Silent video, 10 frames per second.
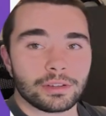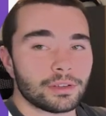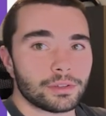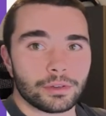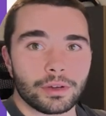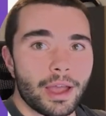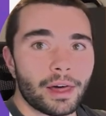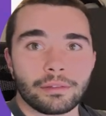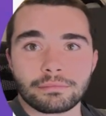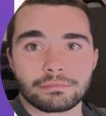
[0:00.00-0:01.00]
you're
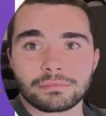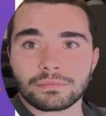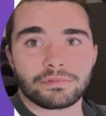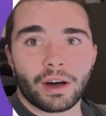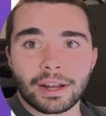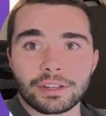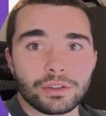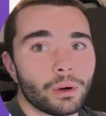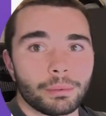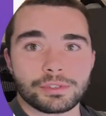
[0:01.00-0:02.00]
out finding
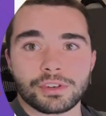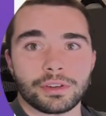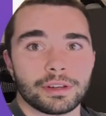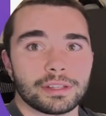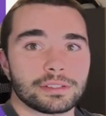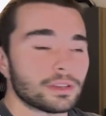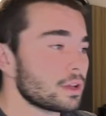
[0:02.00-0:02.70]
new opportunities